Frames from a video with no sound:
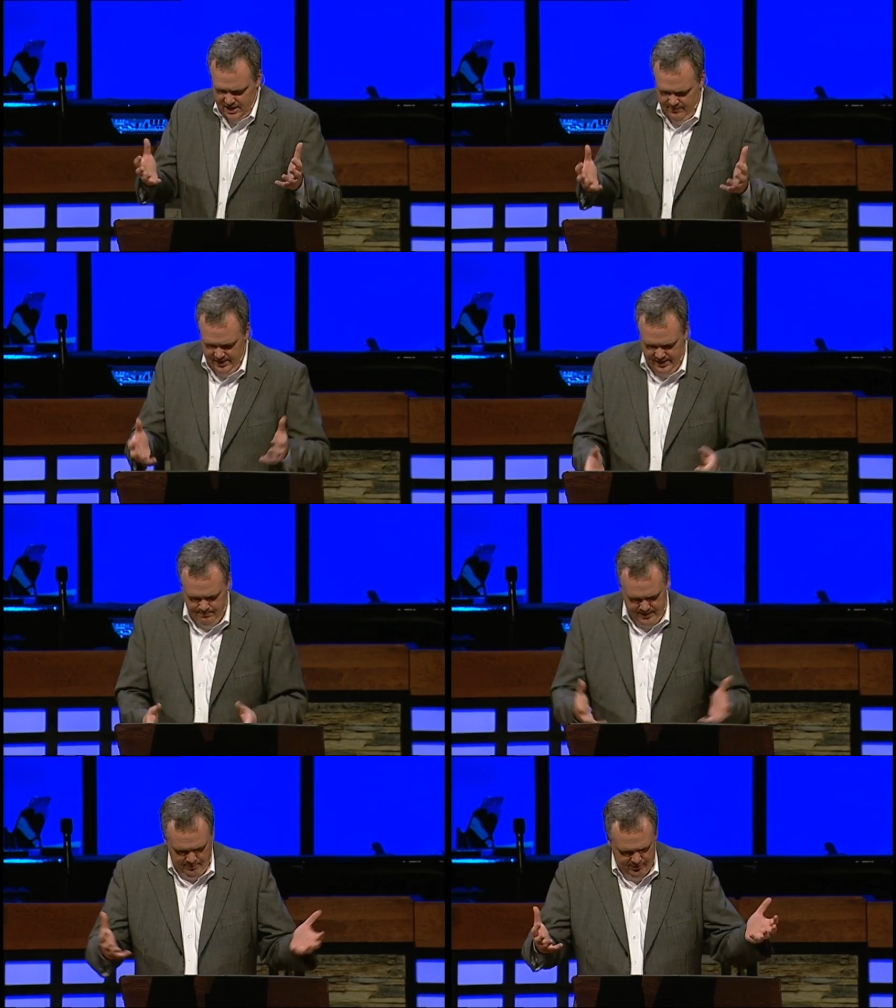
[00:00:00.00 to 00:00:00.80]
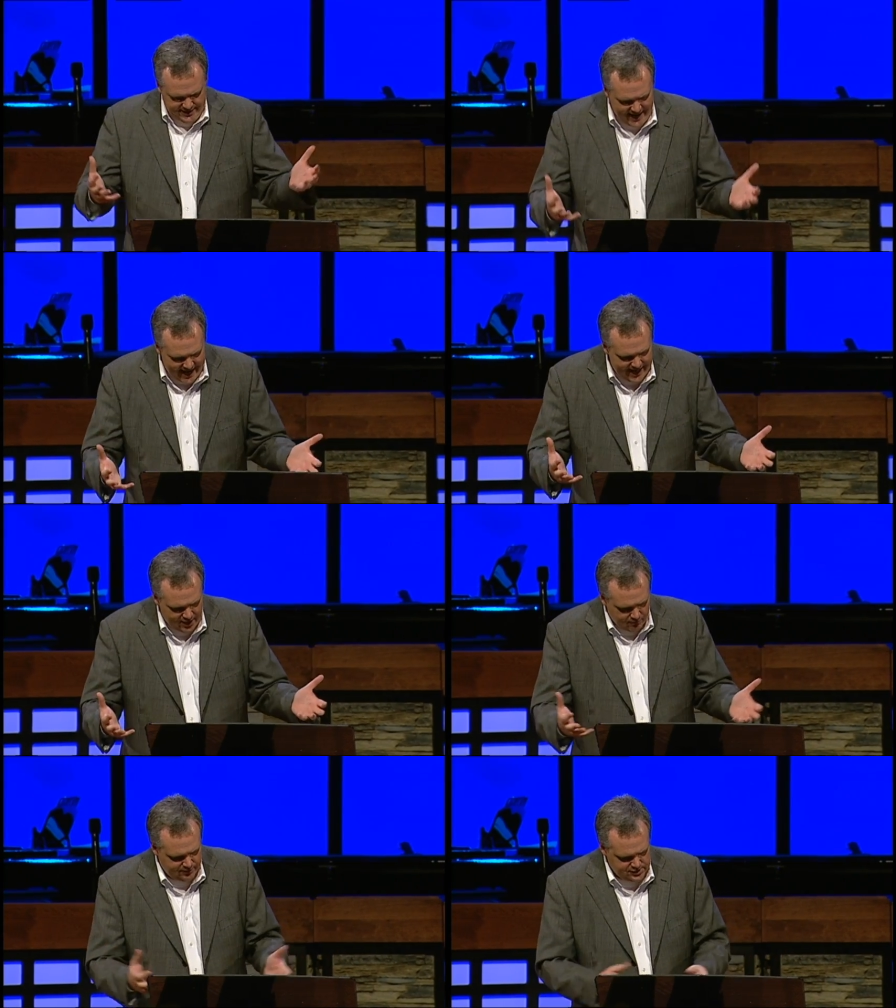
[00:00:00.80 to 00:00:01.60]
I mean, if people had died
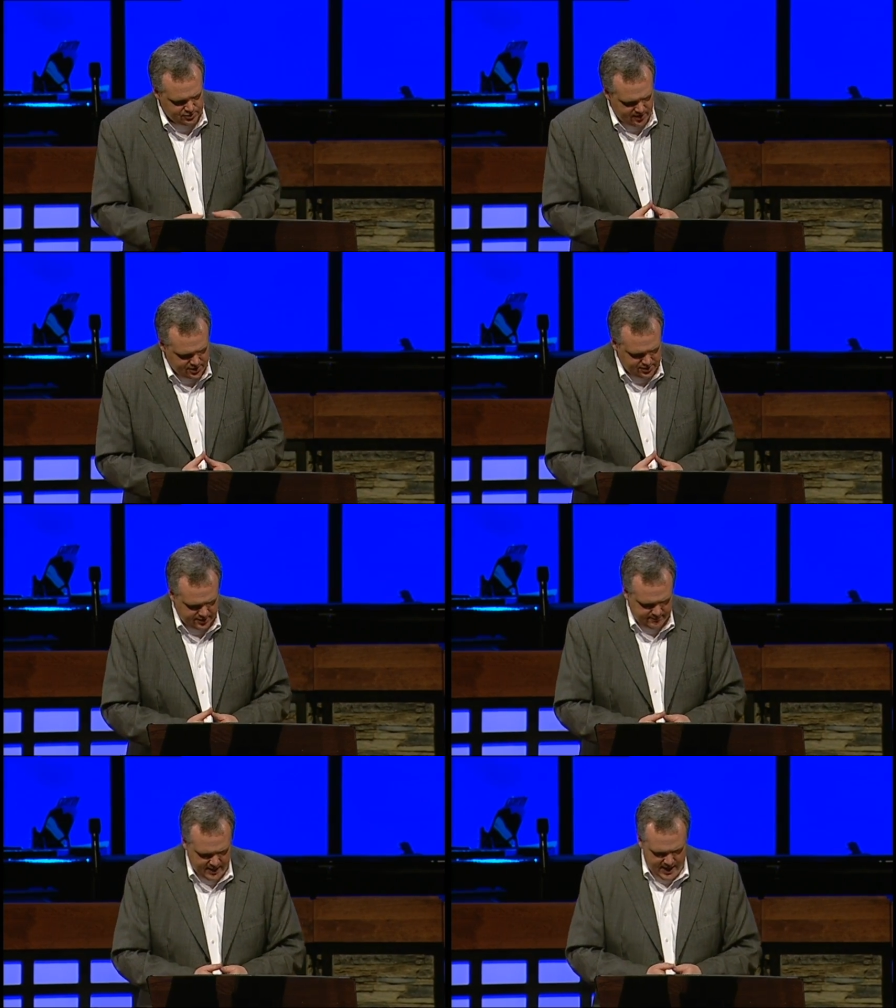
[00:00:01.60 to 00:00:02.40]
over this question.